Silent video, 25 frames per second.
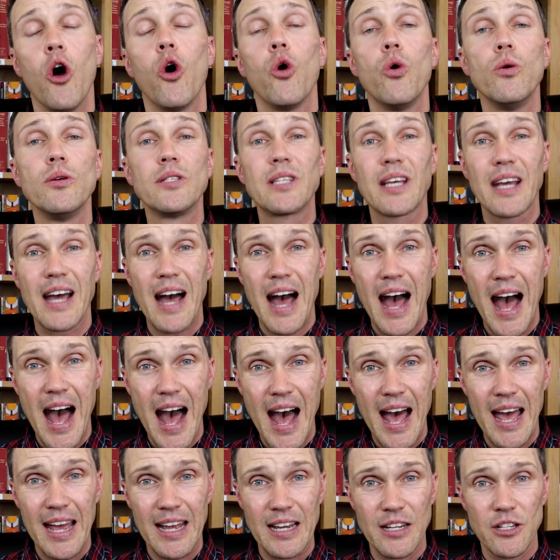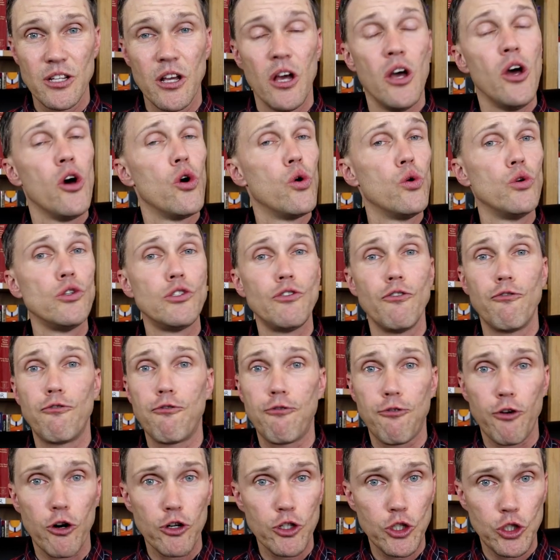who's kind, who's
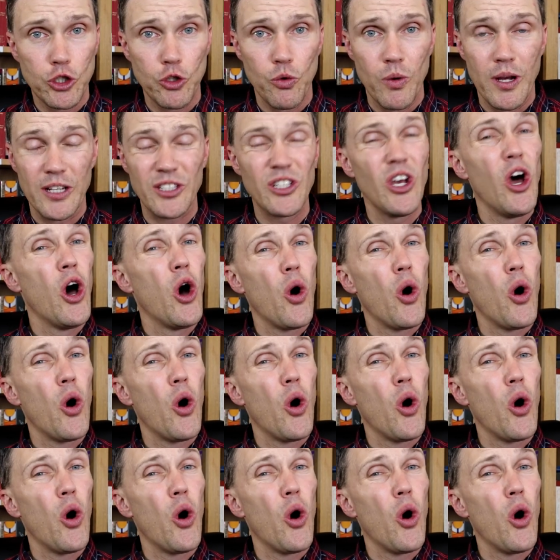virtuous,